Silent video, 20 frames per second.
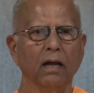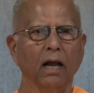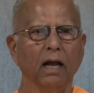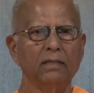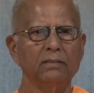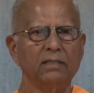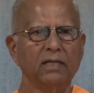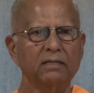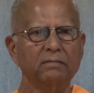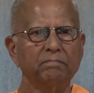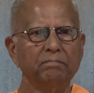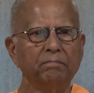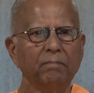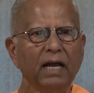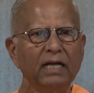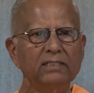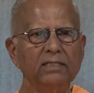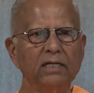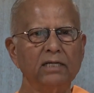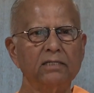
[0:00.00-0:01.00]
And that
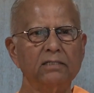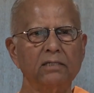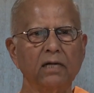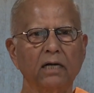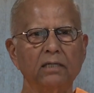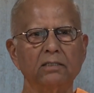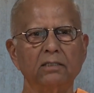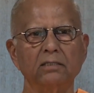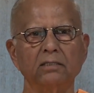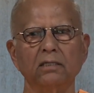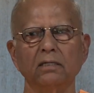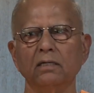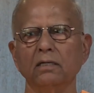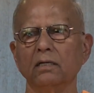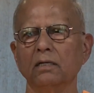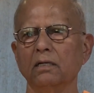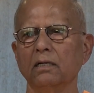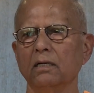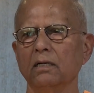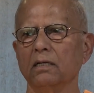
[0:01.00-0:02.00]
magic touch,
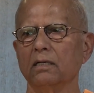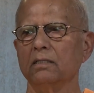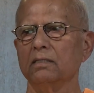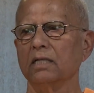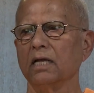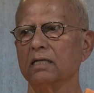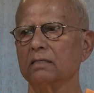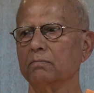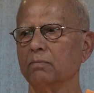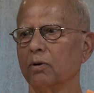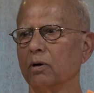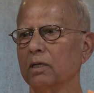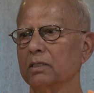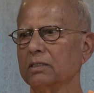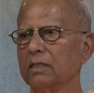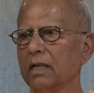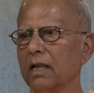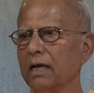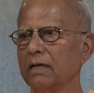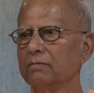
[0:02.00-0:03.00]
that
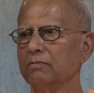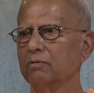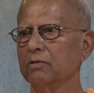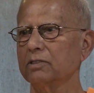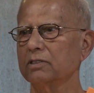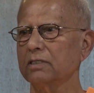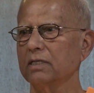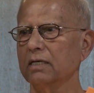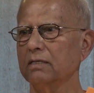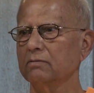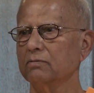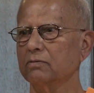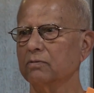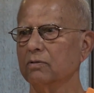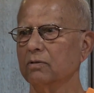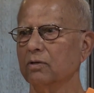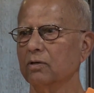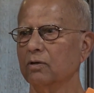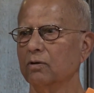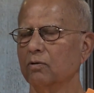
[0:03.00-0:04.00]
boy's life was saved,
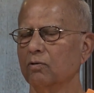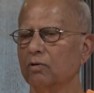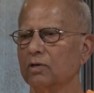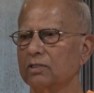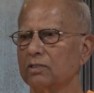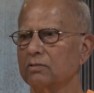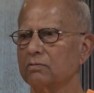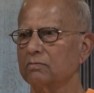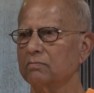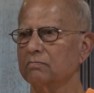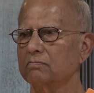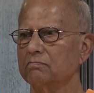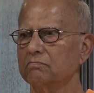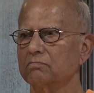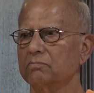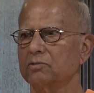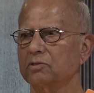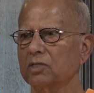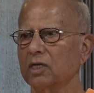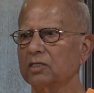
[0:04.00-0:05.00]
was
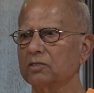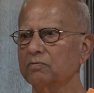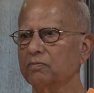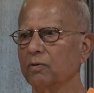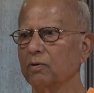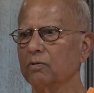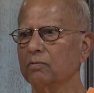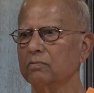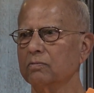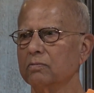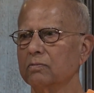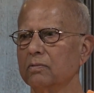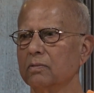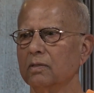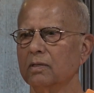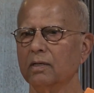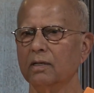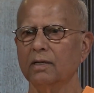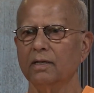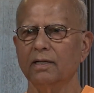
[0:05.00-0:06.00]
transformed.
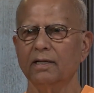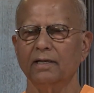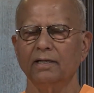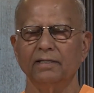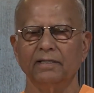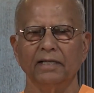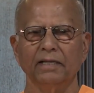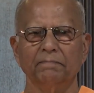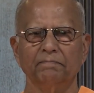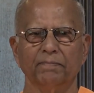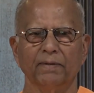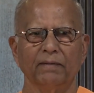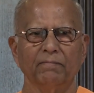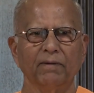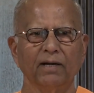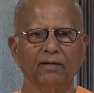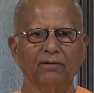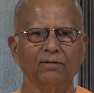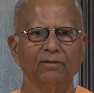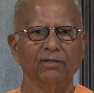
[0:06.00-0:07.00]
Then
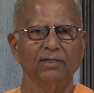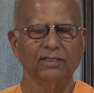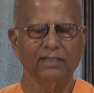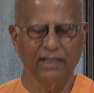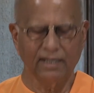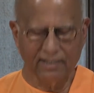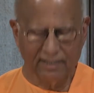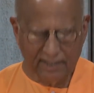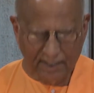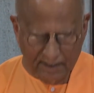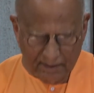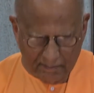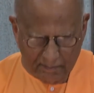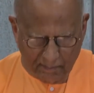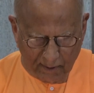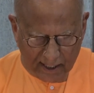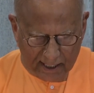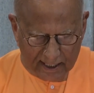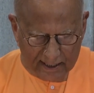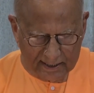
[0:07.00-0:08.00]
Premananda said,
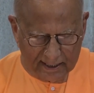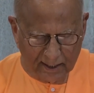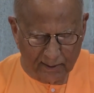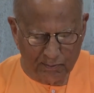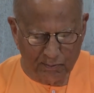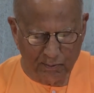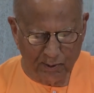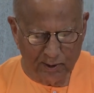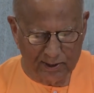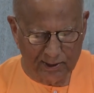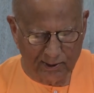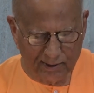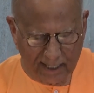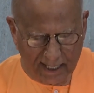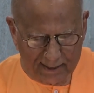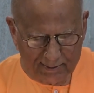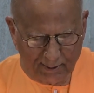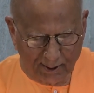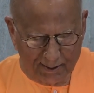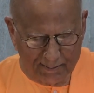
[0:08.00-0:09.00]
Maharaj, now put your
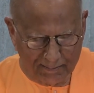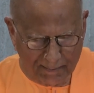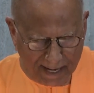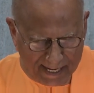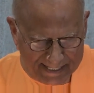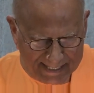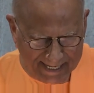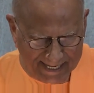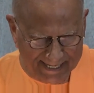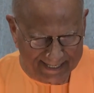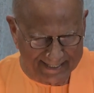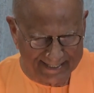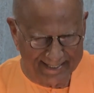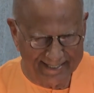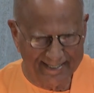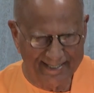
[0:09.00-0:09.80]
hand on my head.